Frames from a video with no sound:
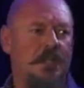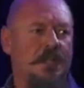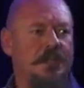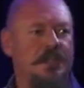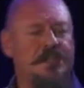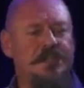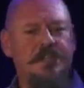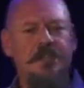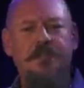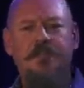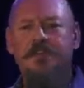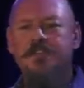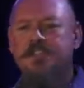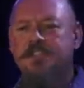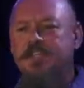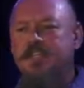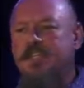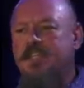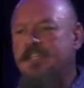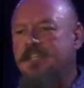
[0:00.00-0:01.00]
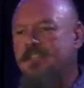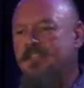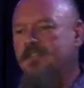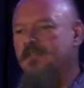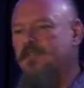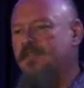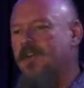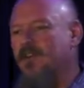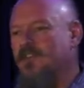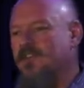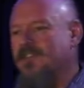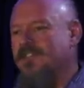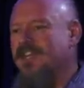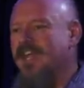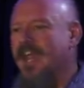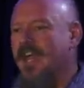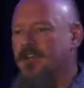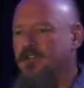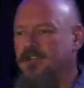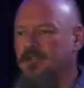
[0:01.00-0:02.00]
The difference is fear is
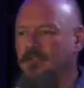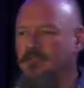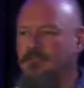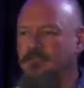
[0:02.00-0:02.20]
natural,